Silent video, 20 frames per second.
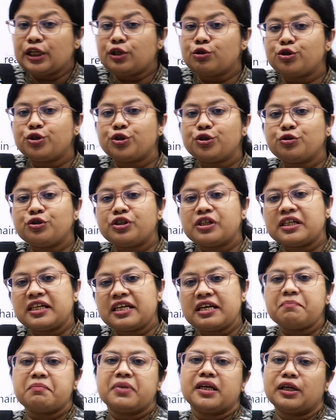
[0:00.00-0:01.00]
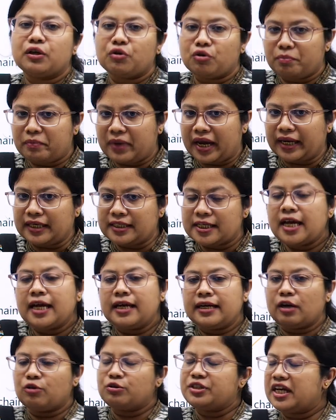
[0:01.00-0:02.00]
you should keep in your mind?
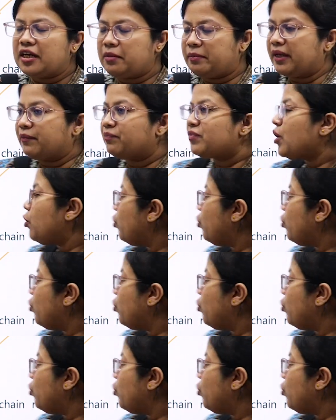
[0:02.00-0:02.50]
Now tell me,